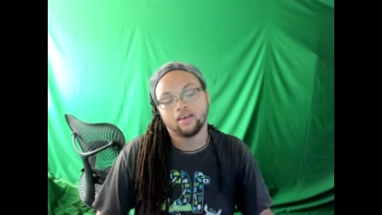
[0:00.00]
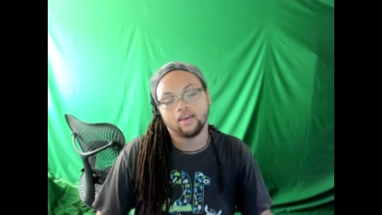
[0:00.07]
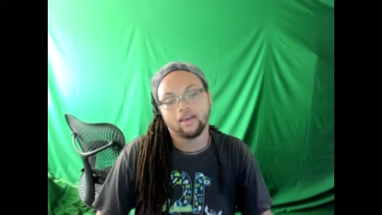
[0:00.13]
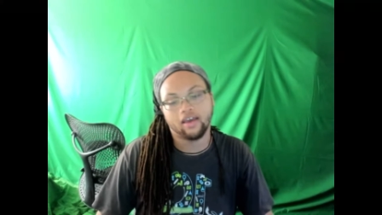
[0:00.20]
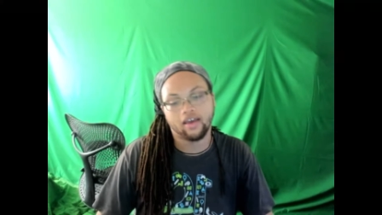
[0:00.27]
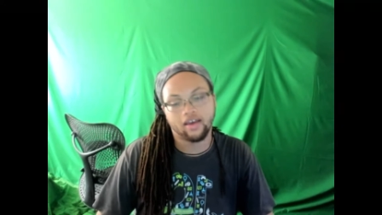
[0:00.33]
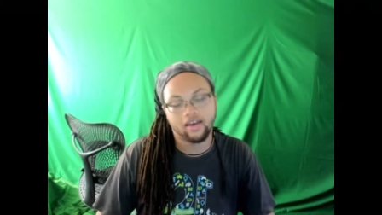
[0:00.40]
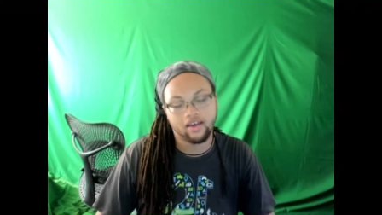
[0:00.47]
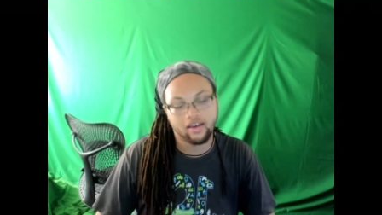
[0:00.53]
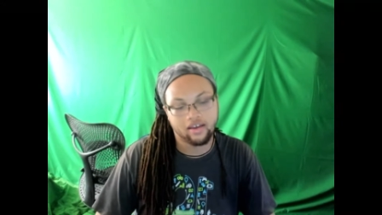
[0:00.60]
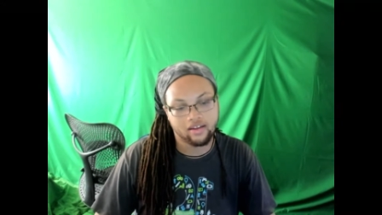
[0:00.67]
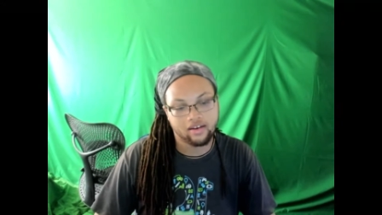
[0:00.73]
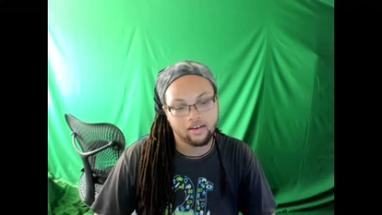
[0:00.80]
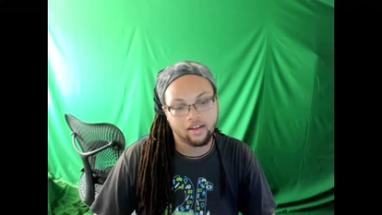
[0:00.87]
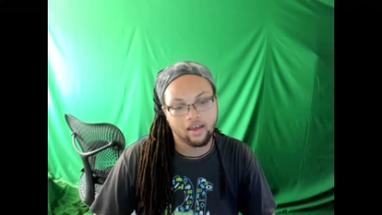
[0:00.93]

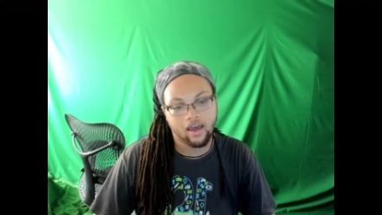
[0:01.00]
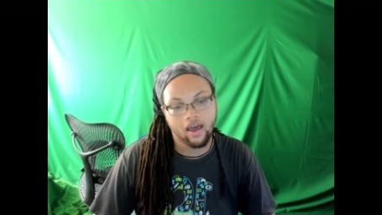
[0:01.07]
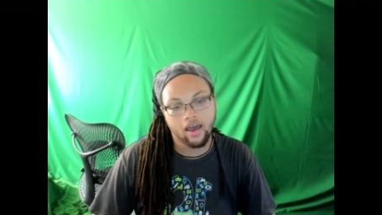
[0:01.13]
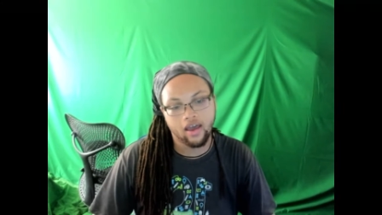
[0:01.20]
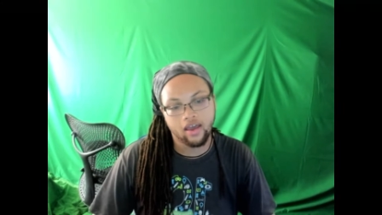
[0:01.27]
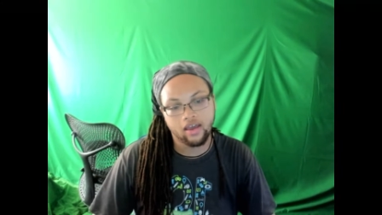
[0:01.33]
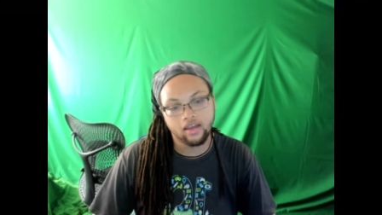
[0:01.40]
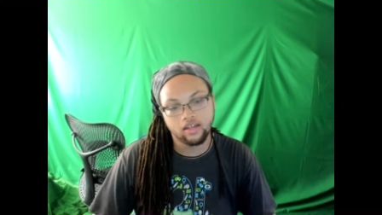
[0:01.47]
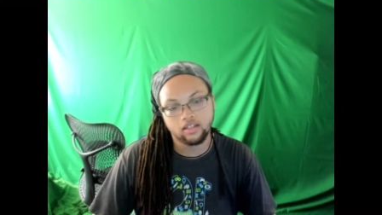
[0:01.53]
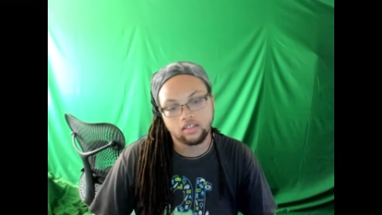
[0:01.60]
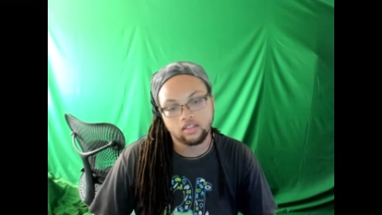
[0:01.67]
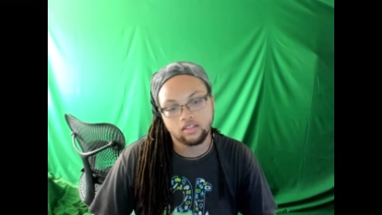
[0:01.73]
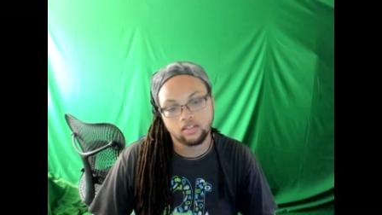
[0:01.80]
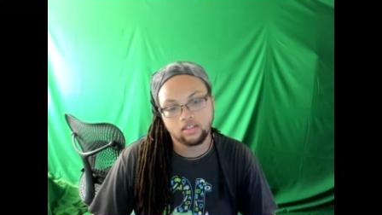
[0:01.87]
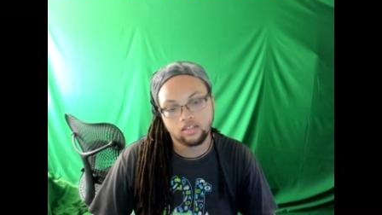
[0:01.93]
And I
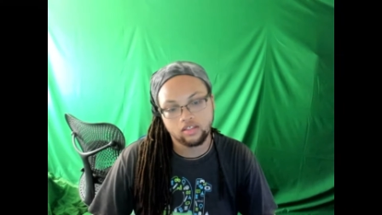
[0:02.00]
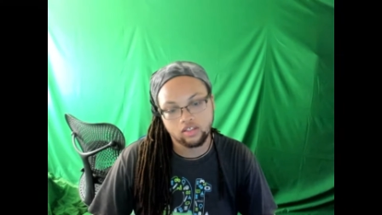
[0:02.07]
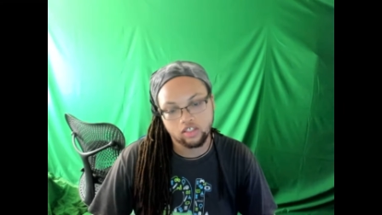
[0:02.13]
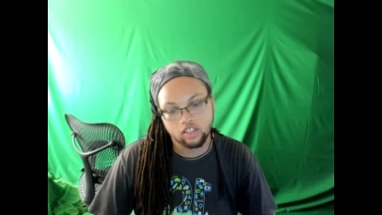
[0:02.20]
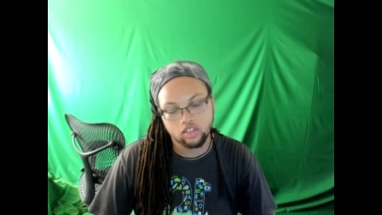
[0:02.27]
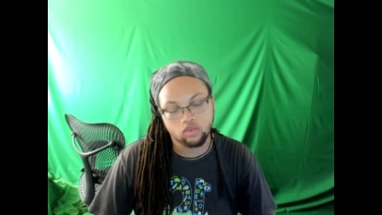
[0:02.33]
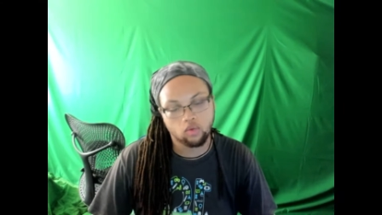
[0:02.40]
just